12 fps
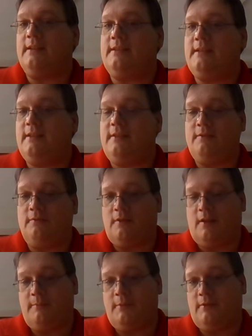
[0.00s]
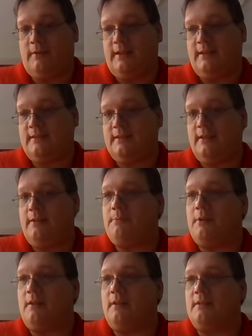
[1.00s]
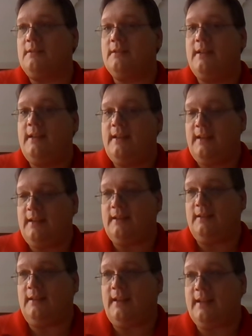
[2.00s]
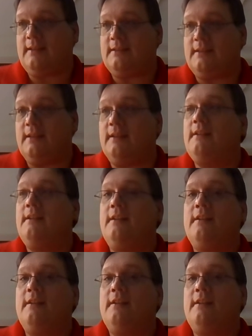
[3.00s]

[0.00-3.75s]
continue lawn mowing in city parks in Atlanta